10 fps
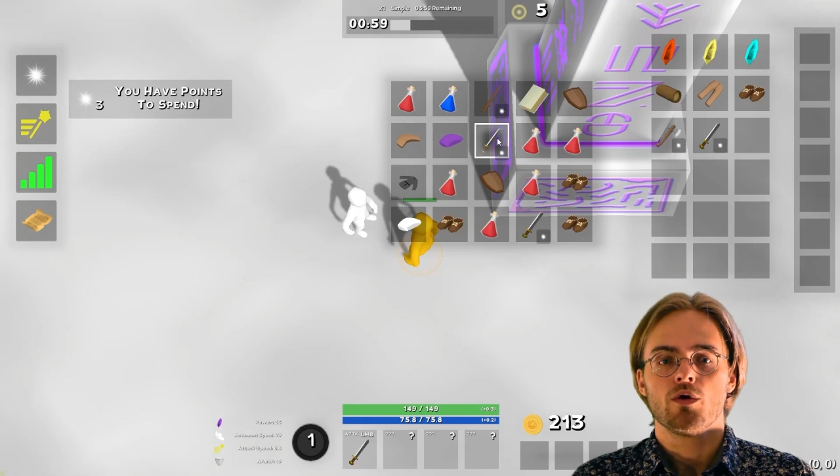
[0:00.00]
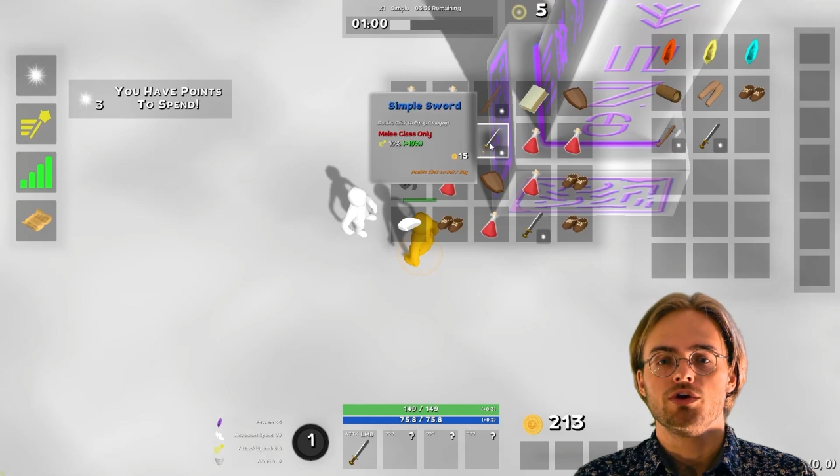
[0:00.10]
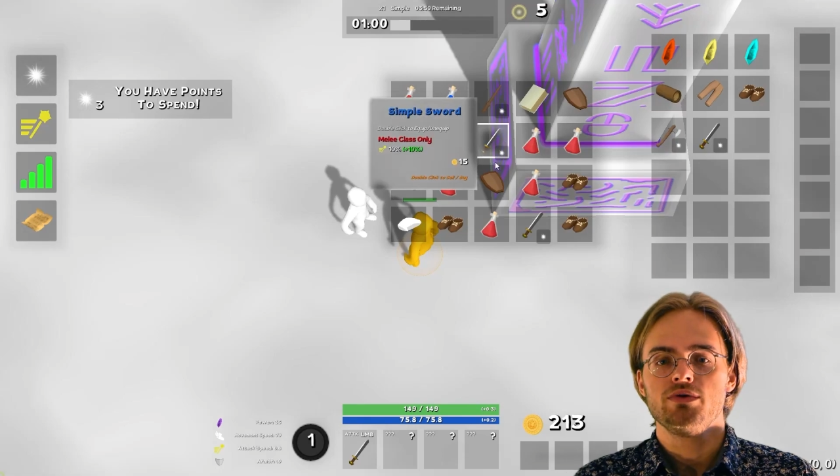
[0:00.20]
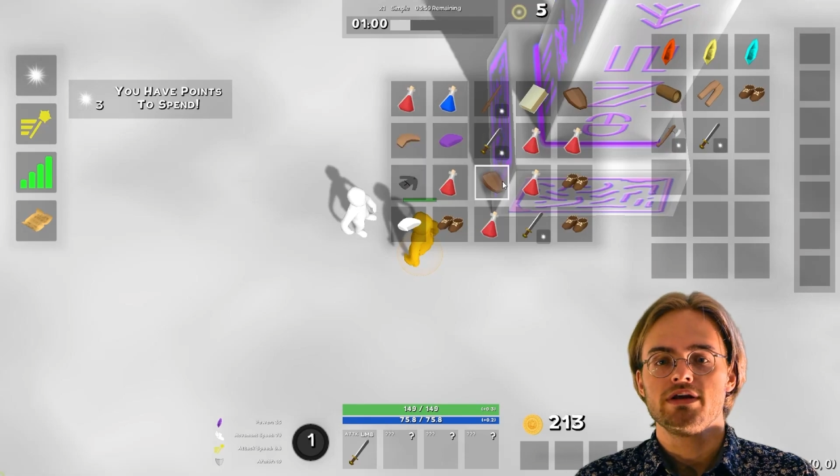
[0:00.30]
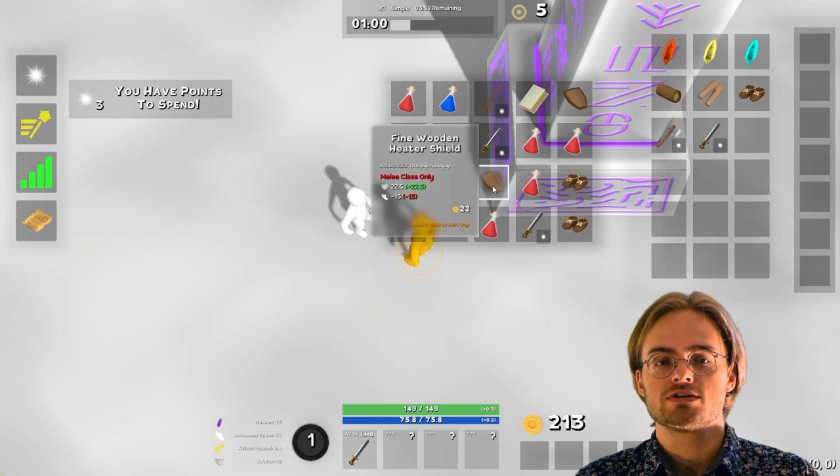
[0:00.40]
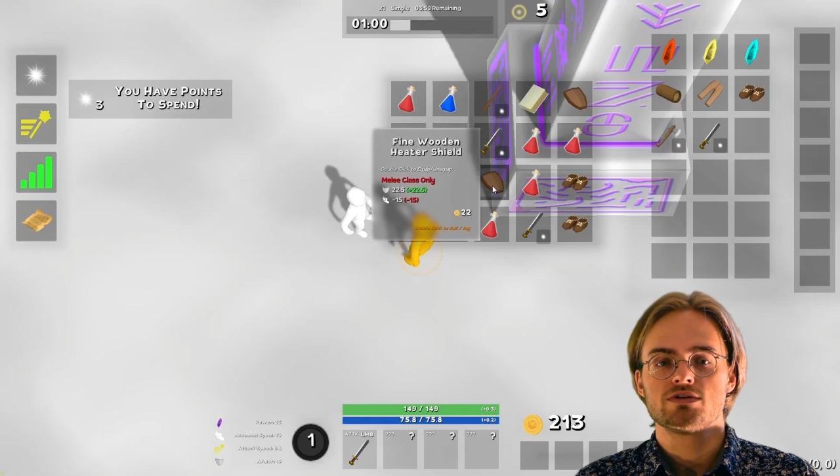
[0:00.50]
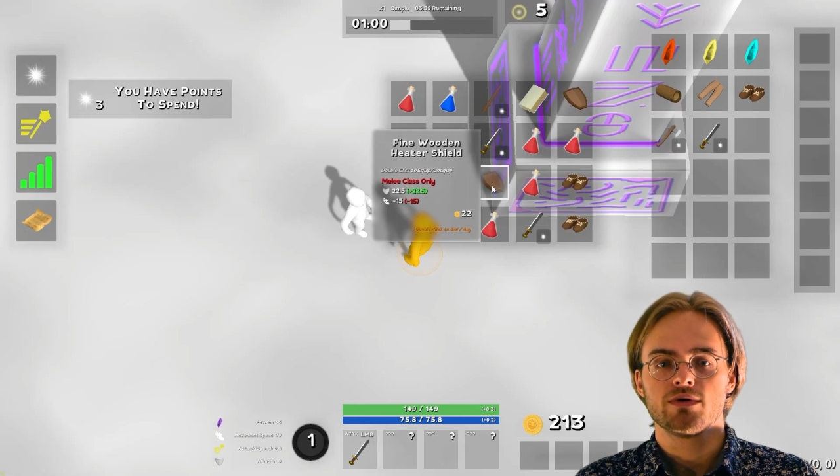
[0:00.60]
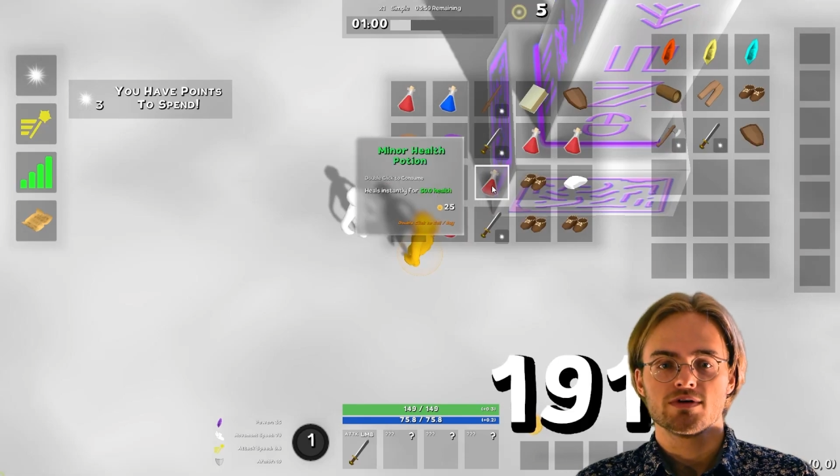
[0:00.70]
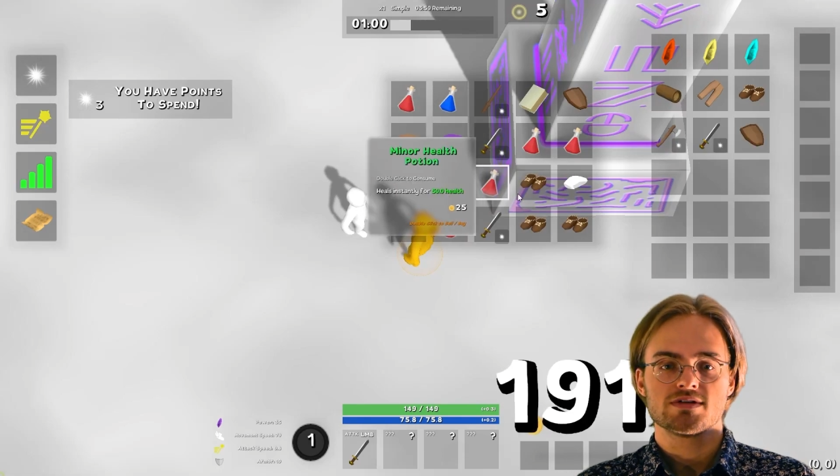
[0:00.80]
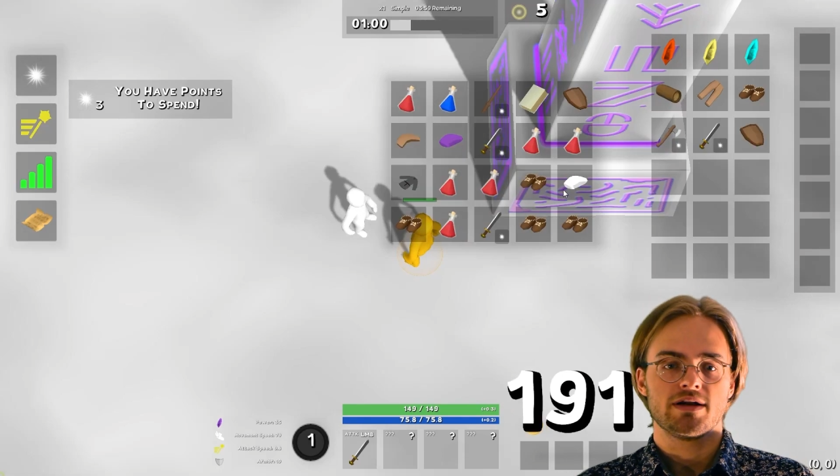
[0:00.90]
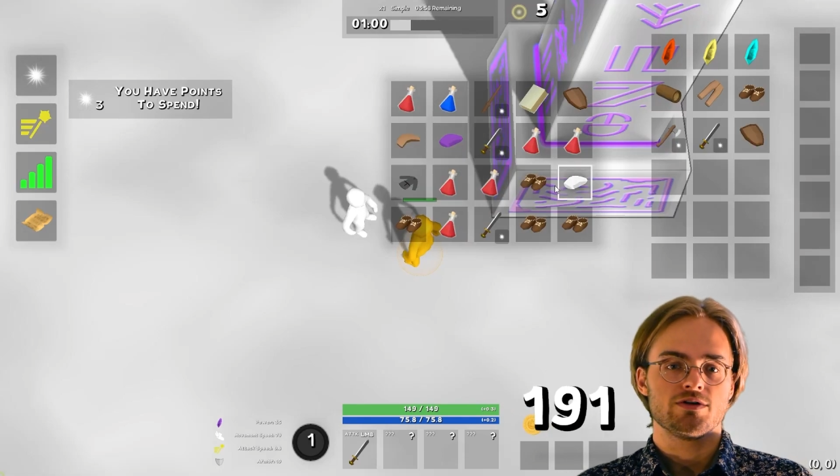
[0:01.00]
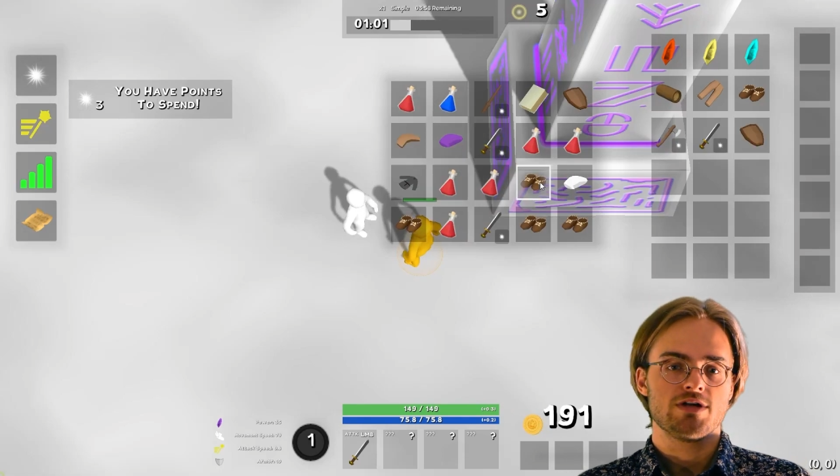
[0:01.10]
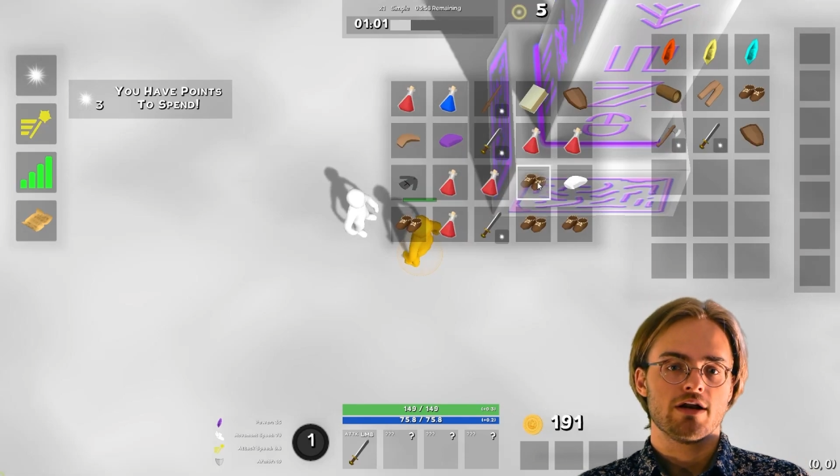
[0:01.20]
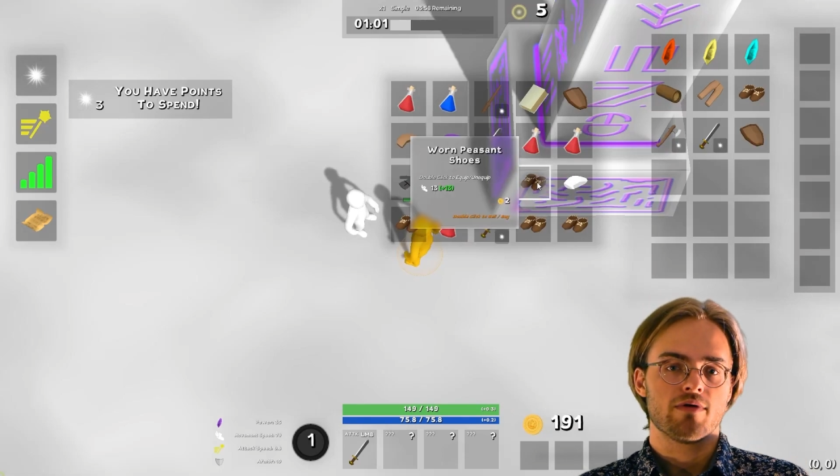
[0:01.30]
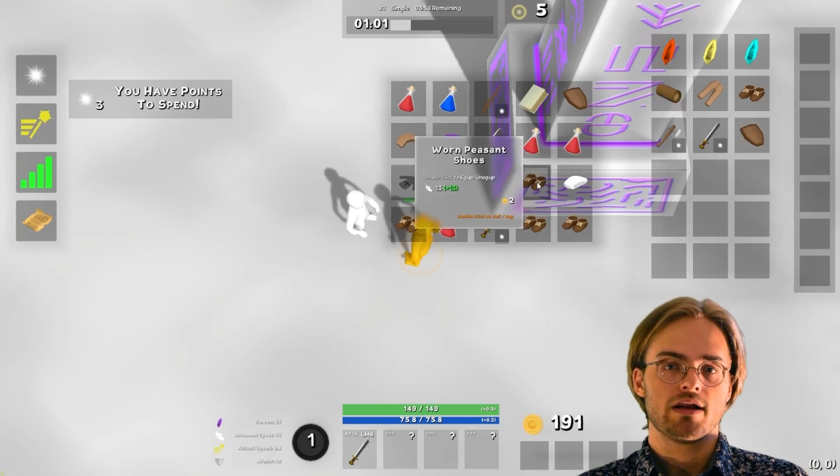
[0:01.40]
or unique stores that are
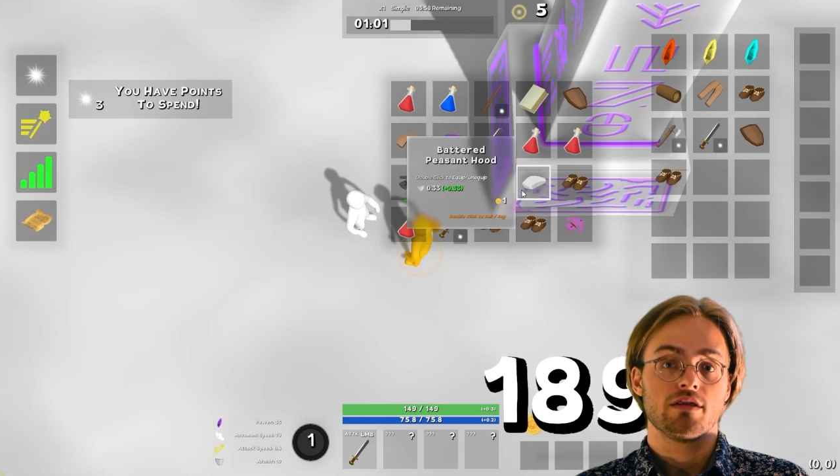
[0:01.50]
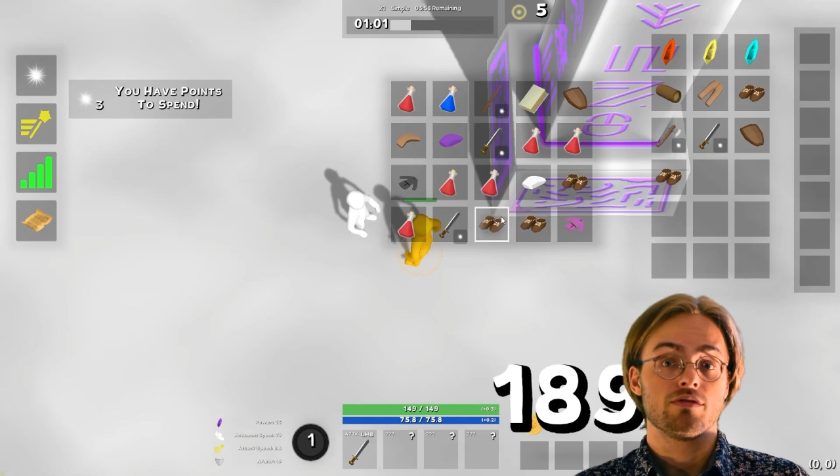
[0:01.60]
generated